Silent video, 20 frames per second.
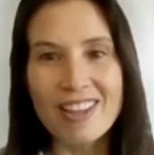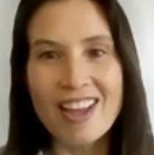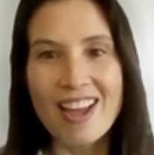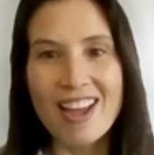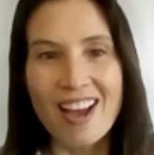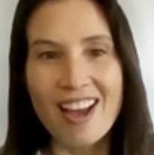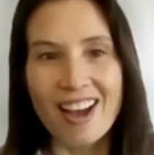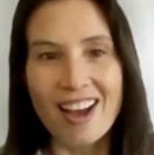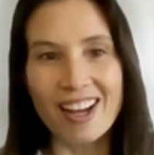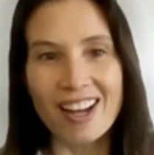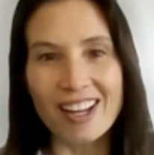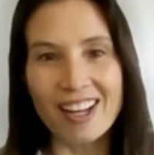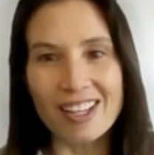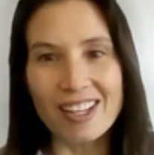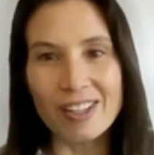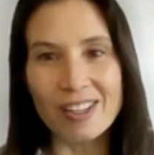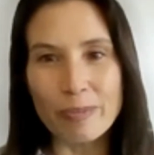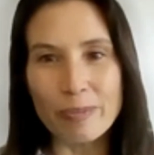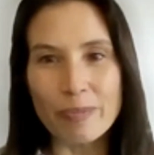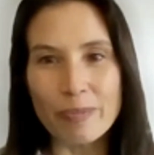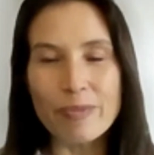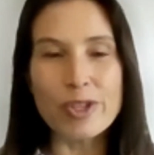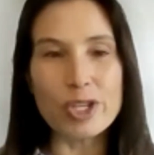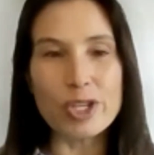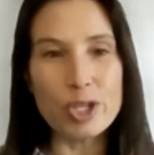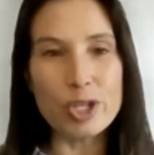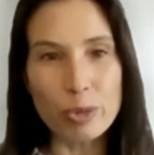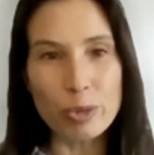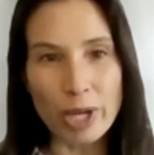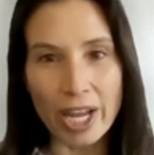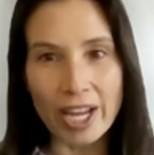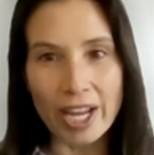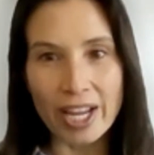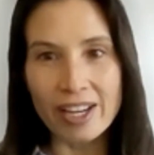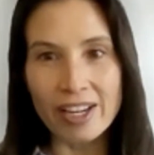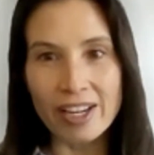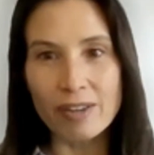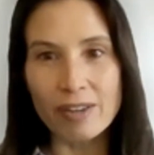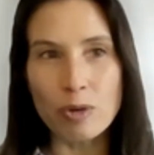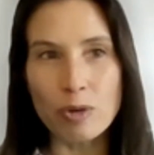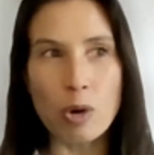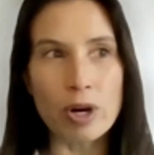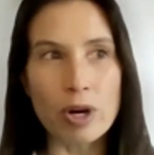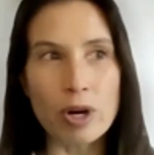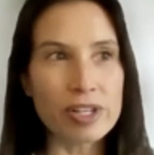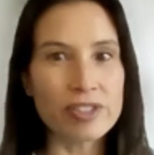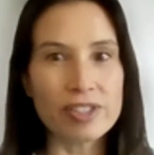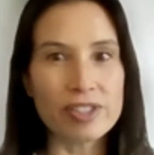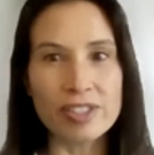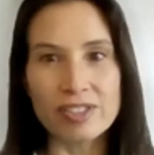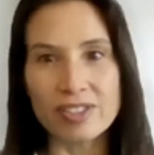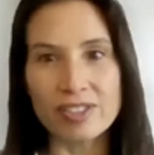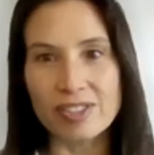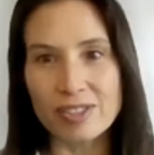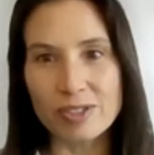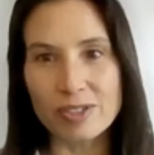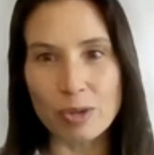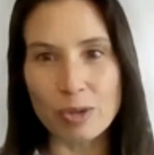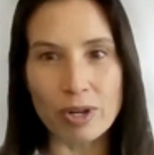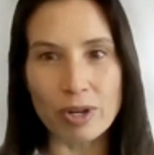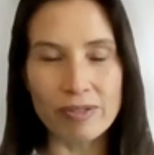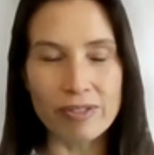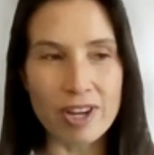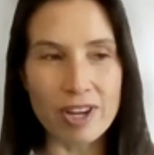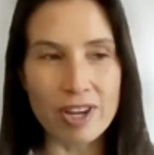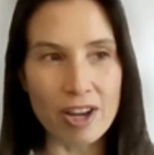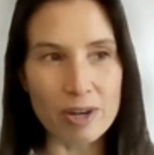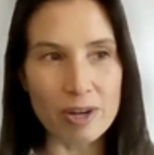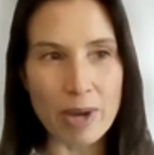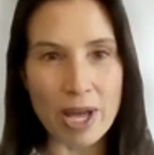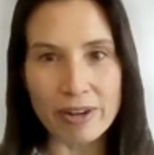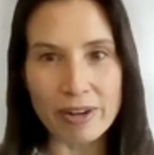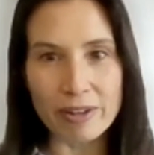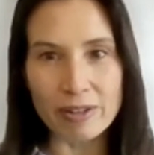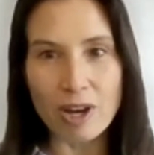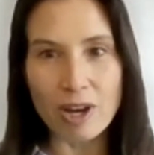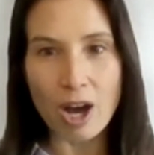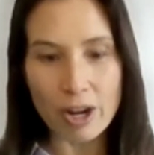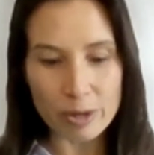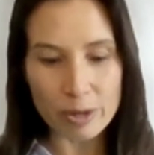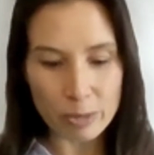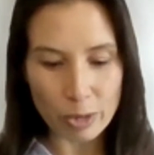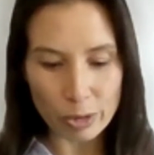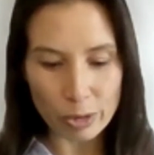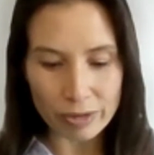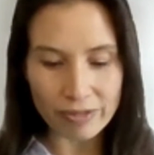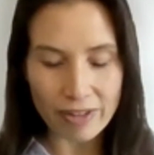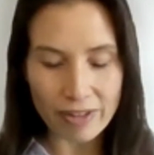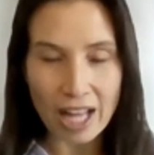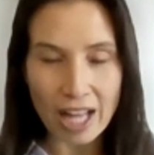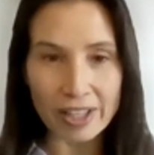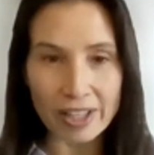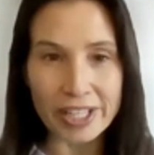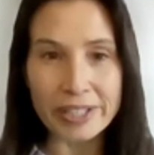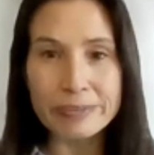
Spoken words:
The UK, of course, is sort of the automotive valley.